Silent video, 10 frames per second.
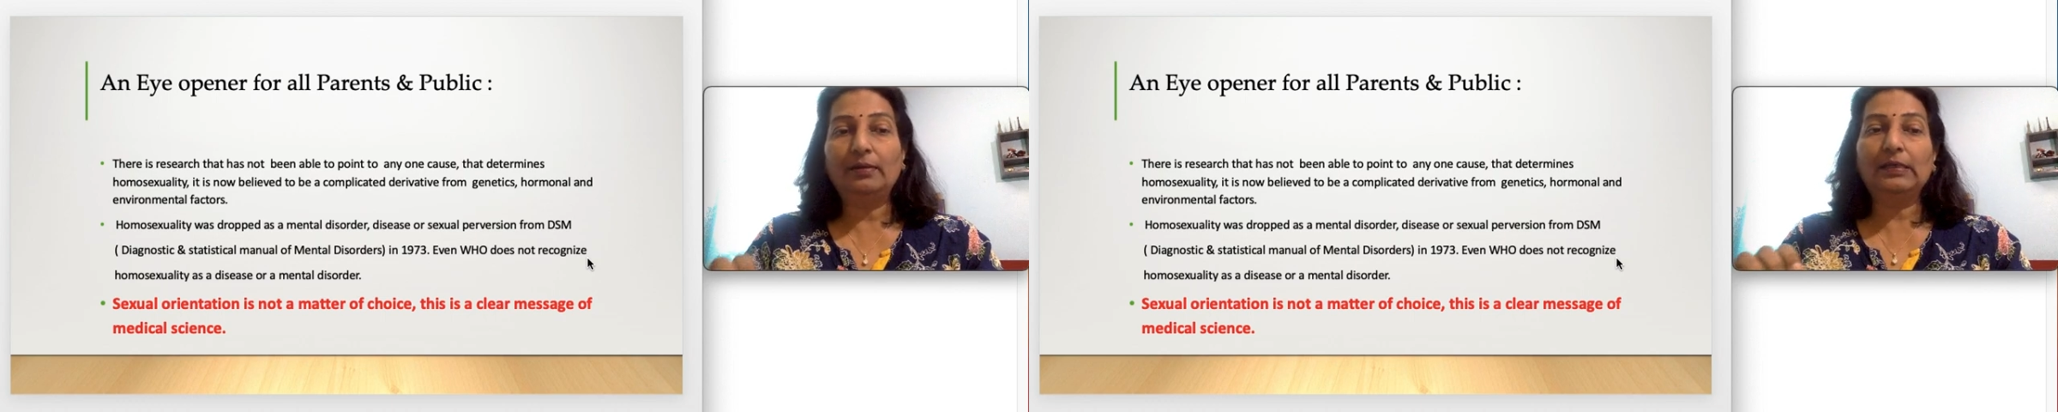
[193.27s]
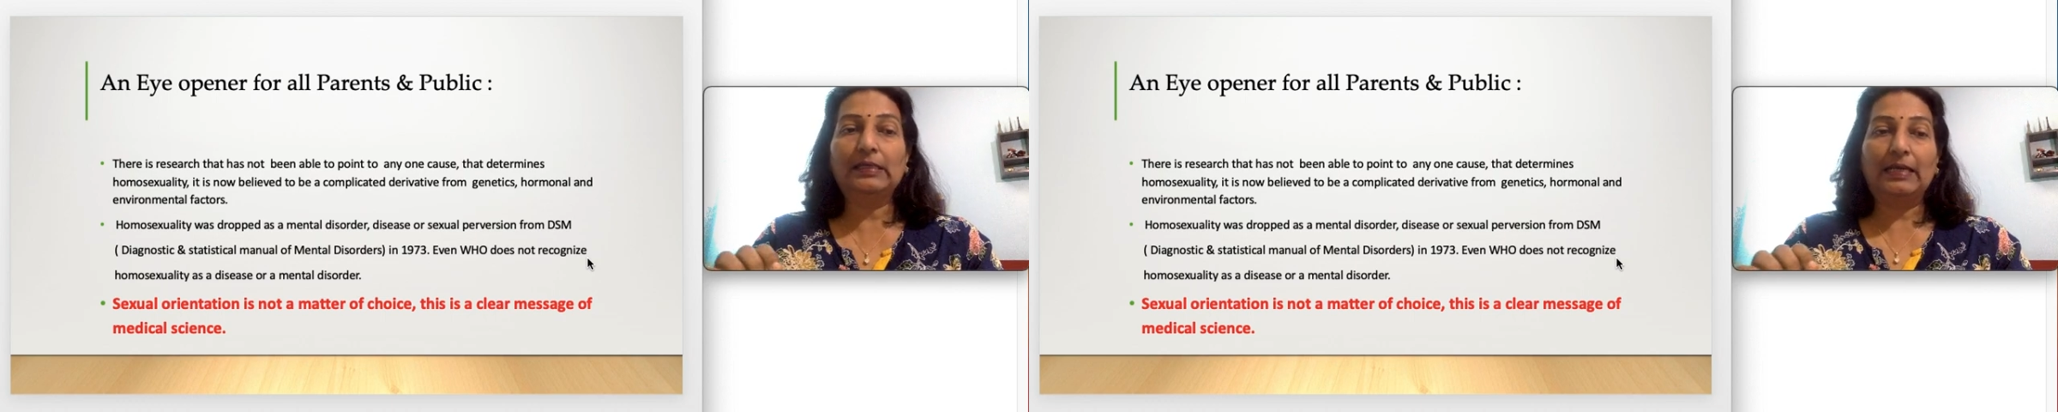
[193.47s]

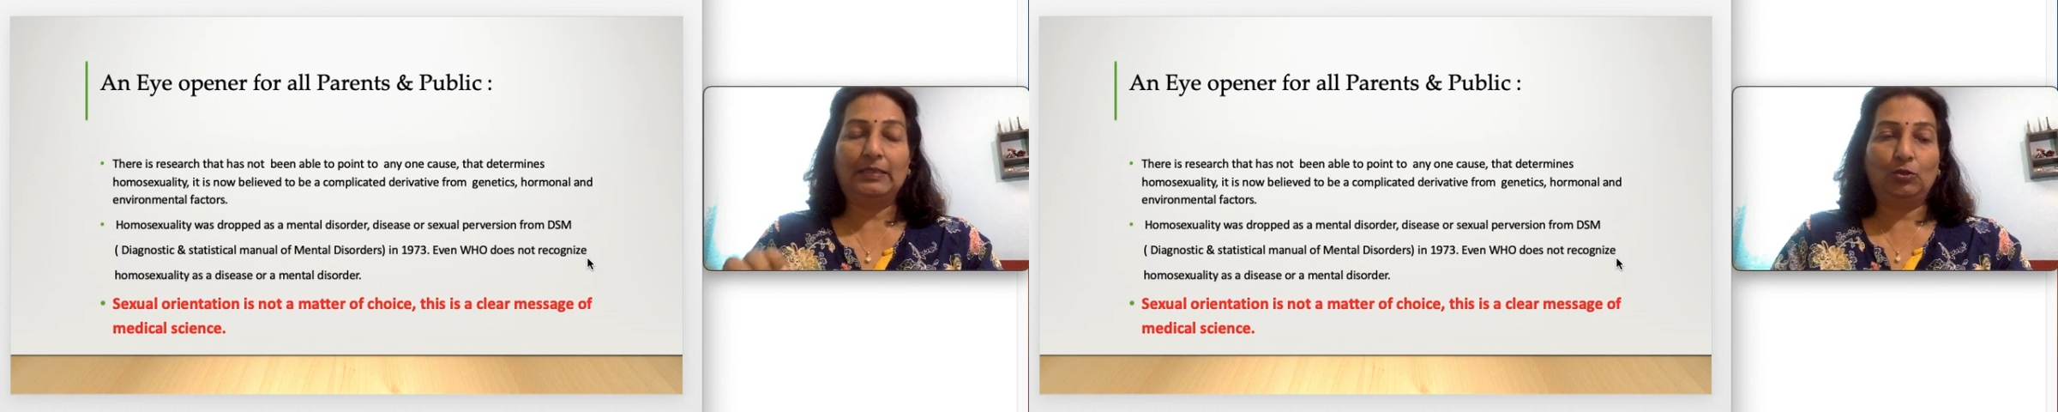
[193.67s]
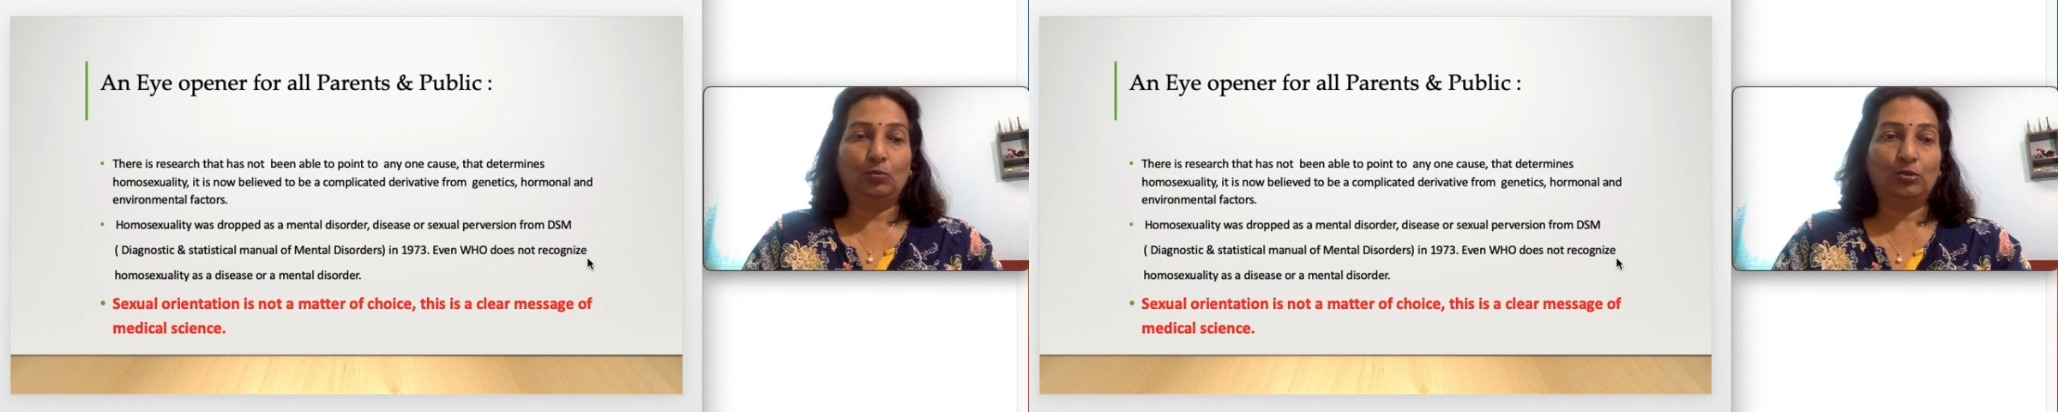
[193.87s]

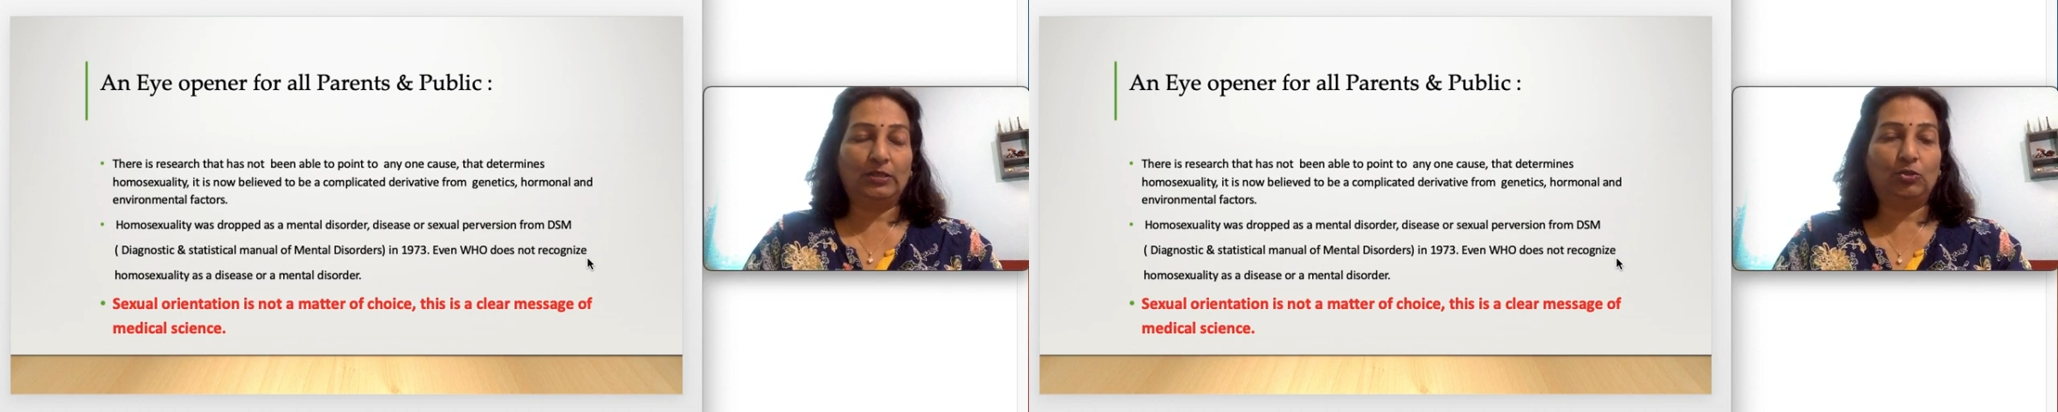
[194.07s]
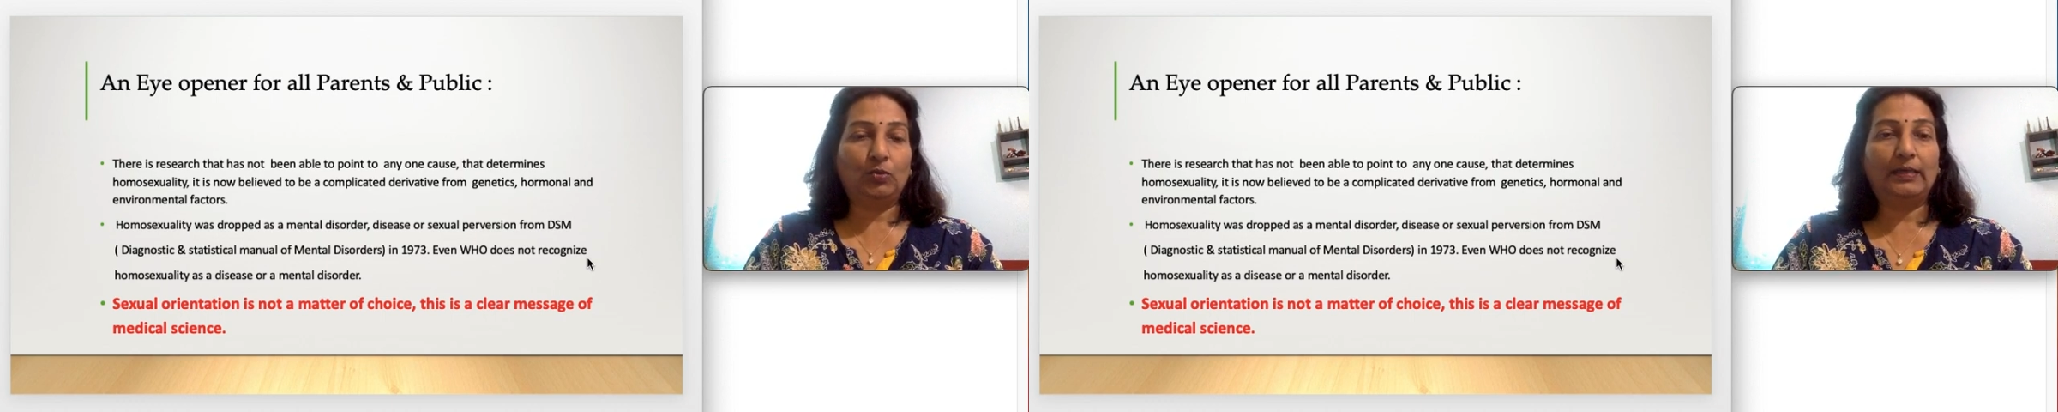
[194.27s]
recognize
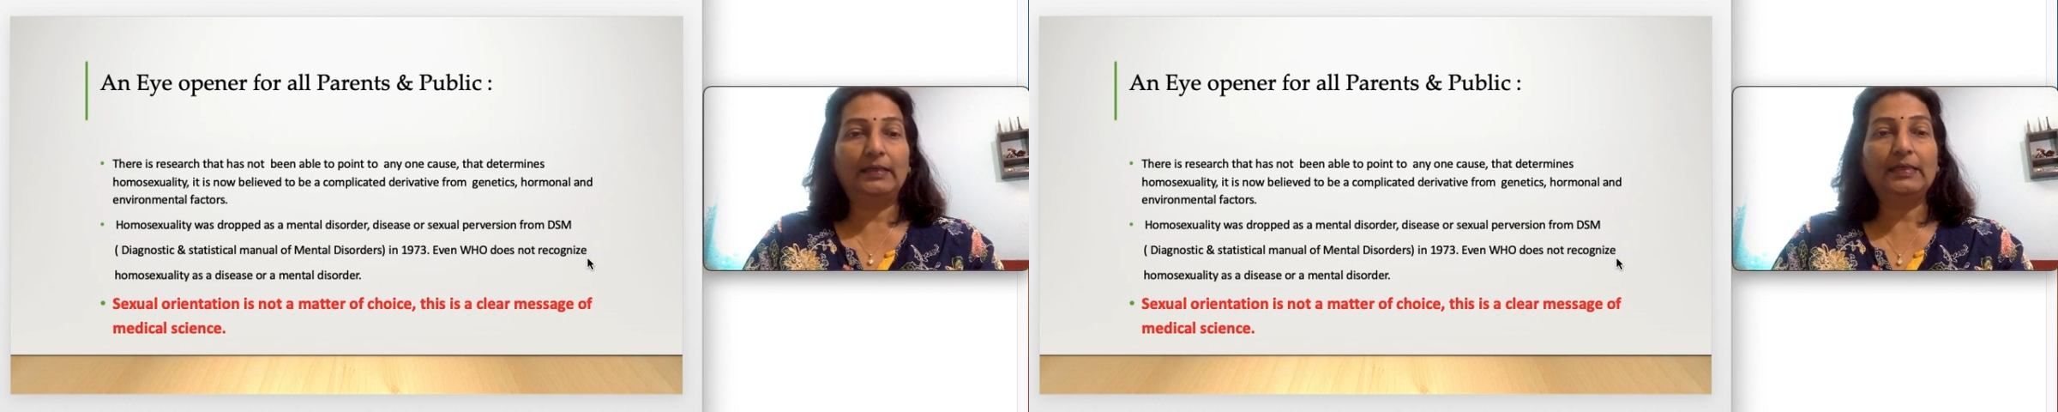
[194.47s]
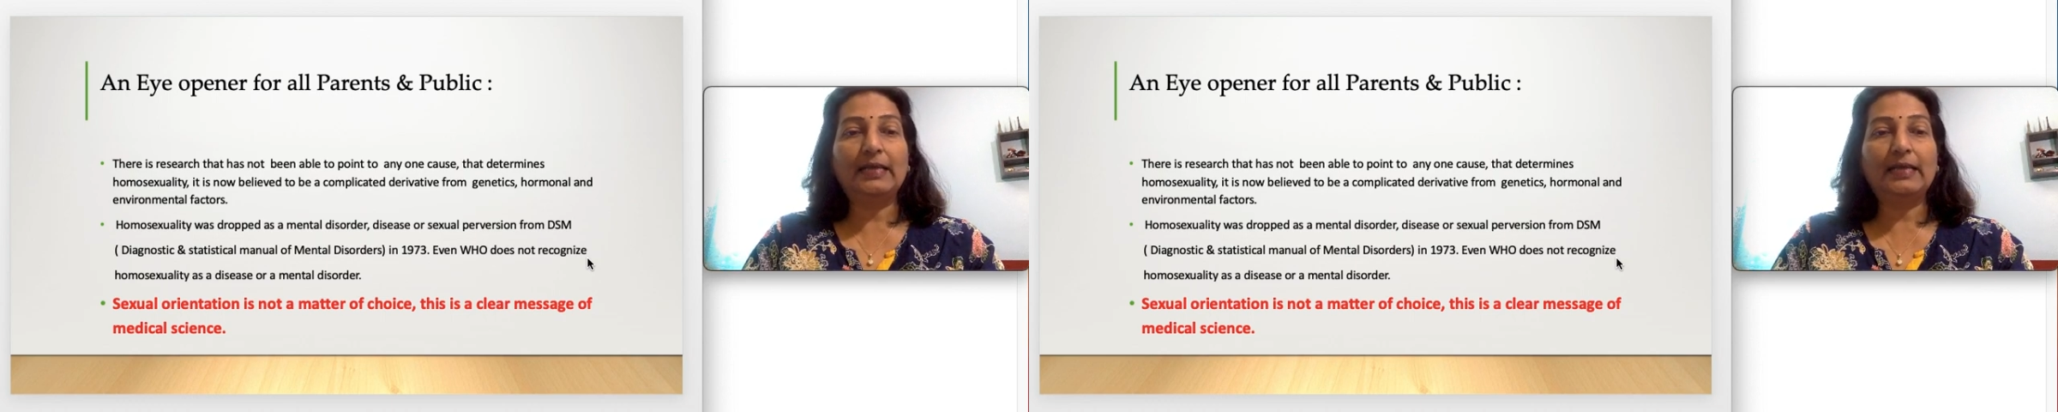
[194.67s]
homosexuality